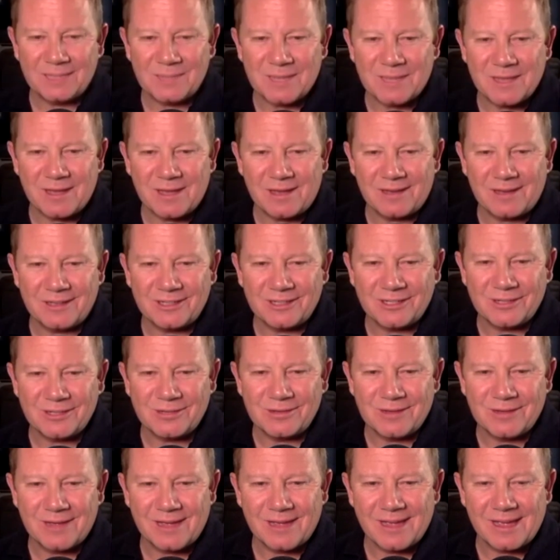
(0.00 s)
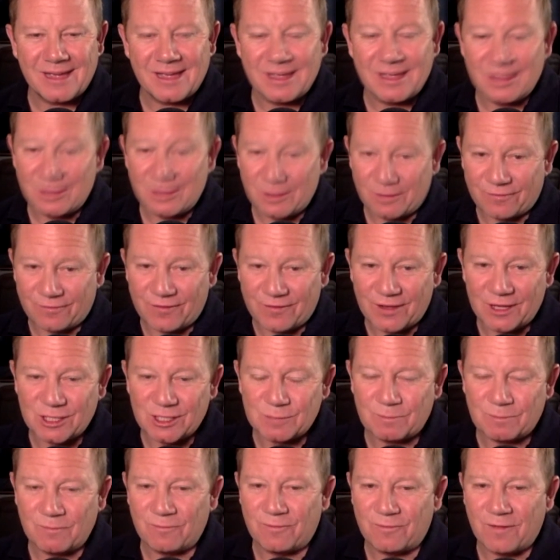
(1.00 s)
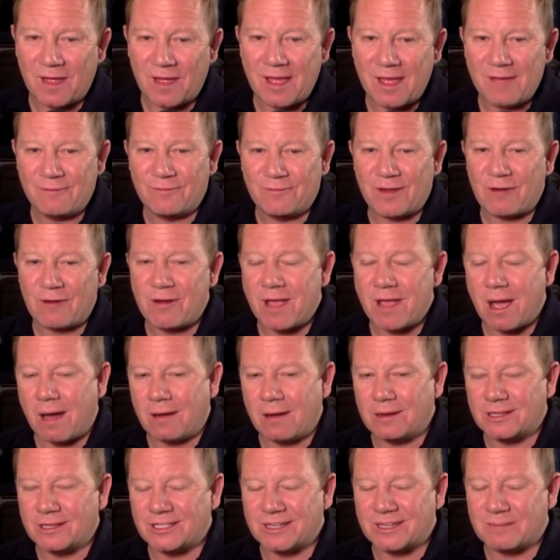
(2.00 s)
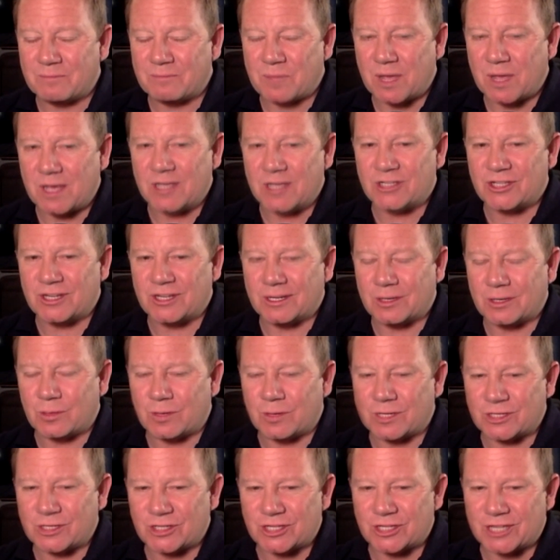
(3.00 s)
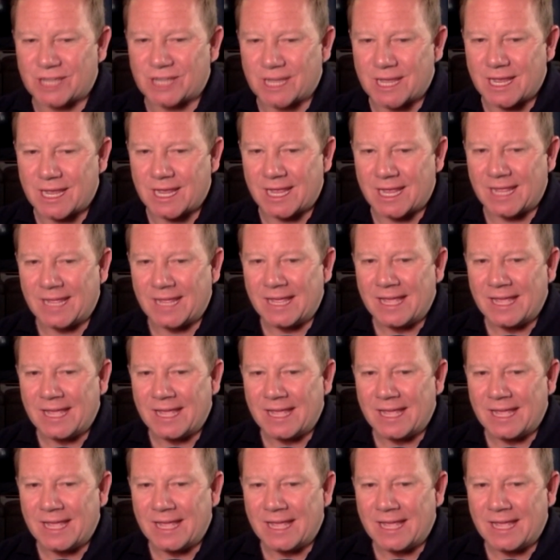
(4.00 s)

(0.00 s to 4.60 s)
me on to your first very honest and personal question here.